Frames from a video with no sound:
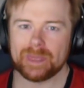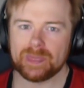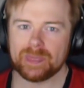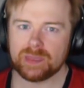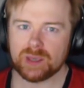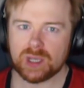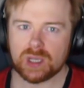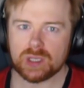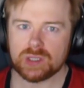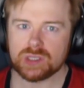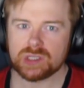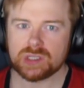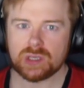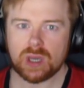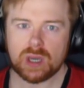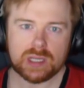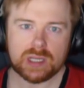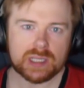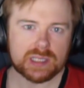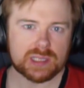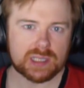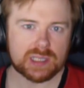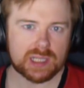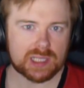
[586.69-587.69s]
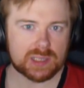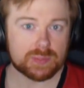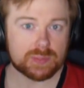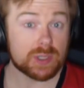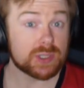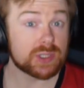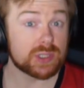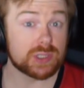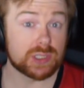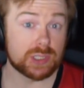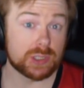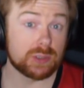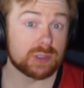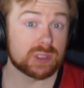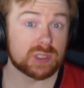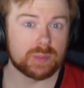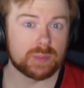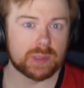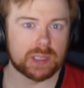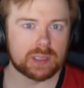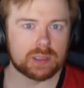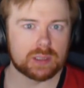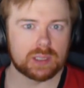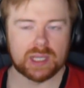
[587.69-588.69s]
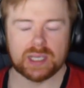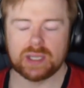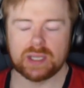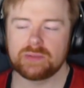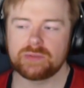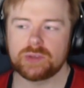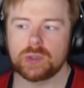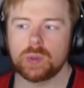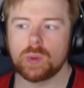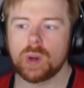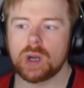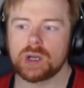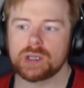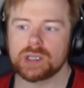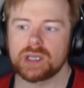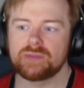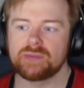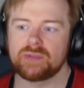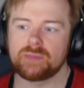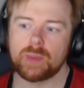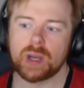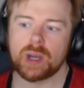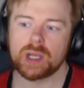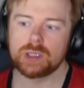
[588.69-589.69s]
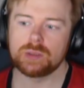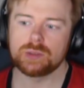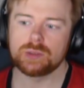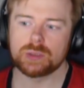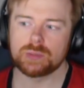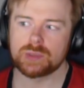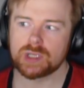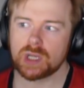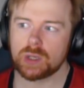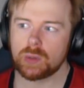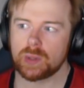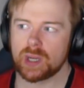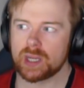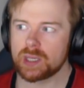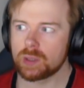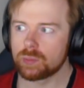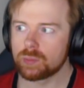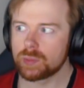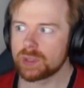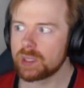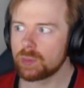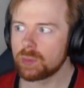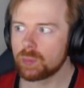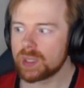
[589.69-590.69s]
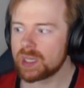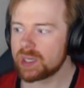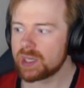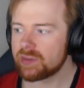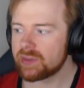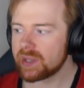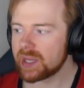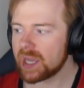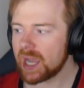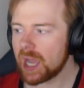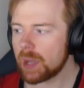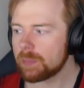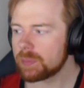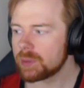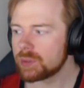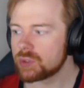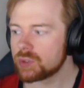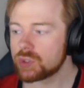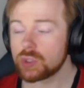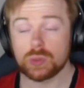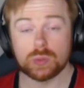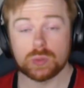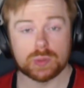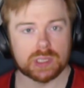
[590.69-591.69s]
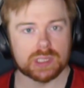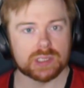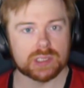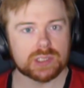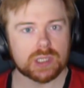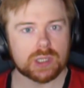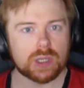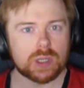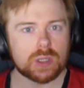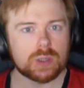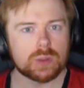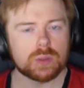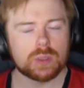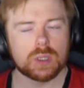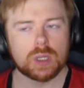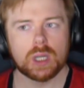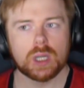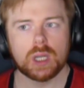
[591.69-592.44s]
the concern isn't as much as it used to be. Like, if my YouTube channel had a really weird thing happen 2 years ago,